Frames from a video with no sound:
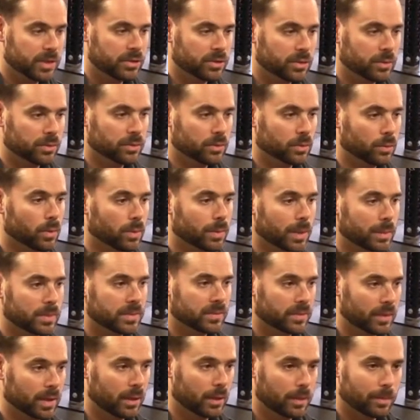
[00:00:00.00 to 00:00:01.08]
drills or warm-ups
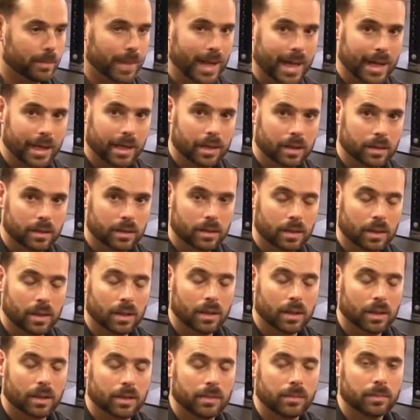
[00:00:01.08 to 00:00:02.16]
for lower back,
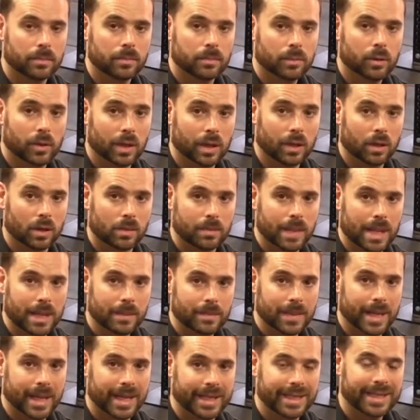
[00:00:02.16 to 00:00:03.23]
chronic lower back
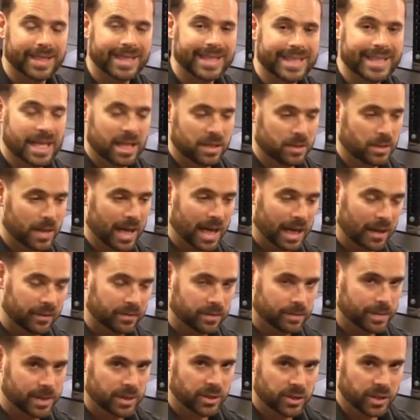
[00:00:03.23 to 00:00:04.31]
pain, is you have to
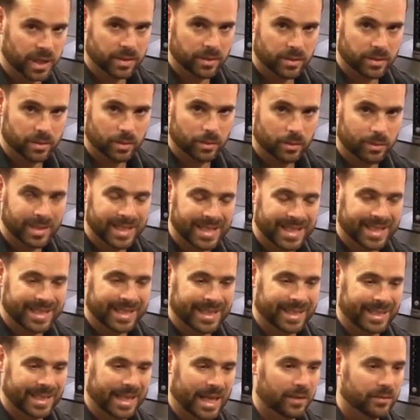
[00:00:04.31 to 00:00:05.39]
be gentle
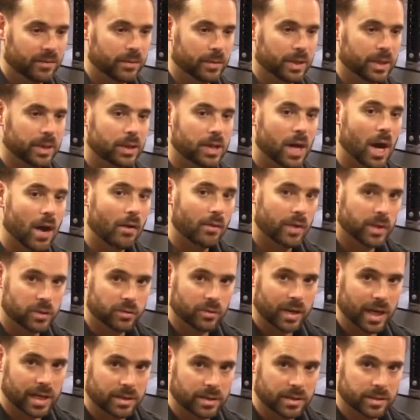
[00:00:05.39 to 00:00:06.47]
and you have to encourage
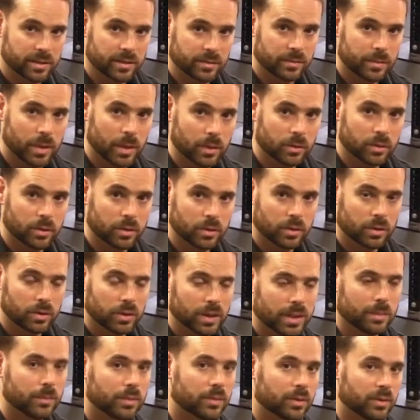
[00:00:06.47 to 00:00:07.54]
ranges of motion
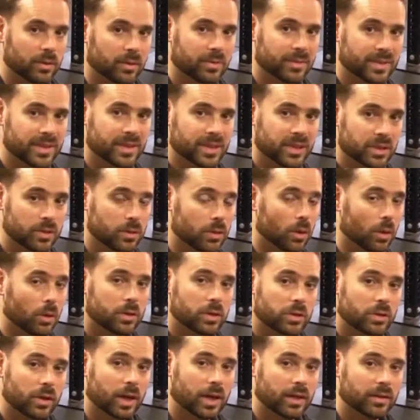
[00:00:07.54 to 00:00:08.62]
and improvements, not
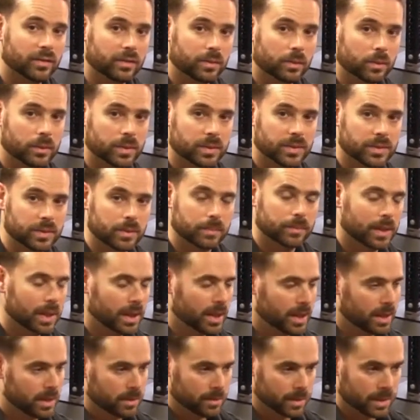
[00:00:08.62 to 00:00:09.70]
try and force them.
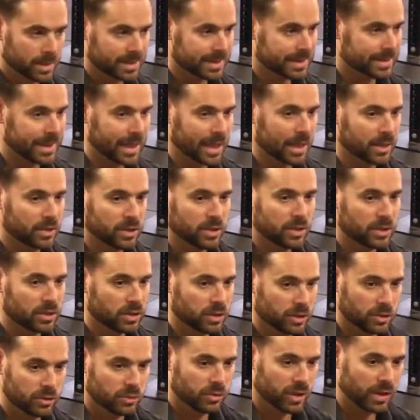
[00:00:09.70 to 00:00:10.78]
Because the second
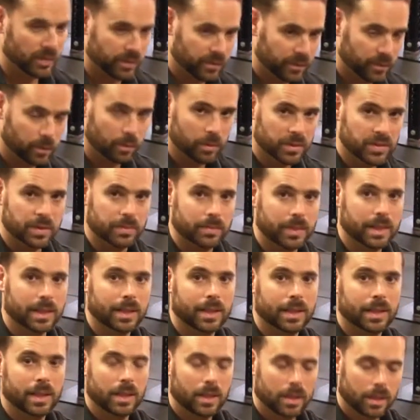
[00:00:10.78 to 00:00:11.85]
you try and force
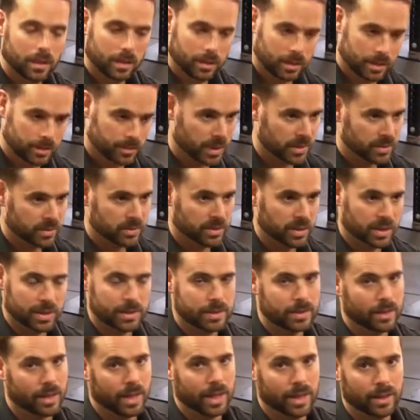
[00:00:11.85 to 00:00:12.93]
something, the muscle's going
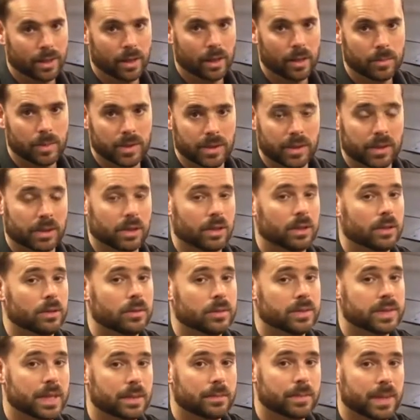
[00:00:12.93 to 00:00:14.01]
to tighten up and you're going to lose
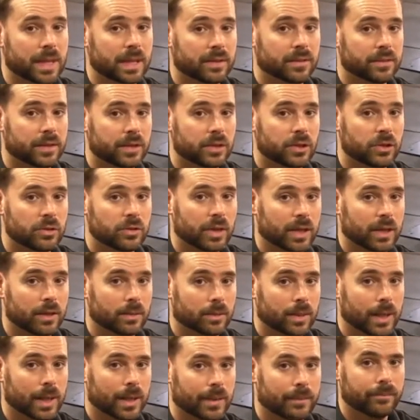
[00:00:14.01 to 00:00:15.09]
that benefit straight
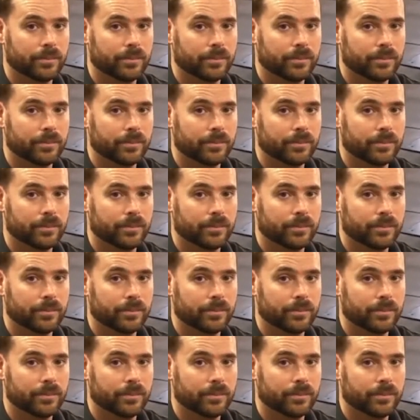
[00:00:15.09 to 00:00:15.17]
away.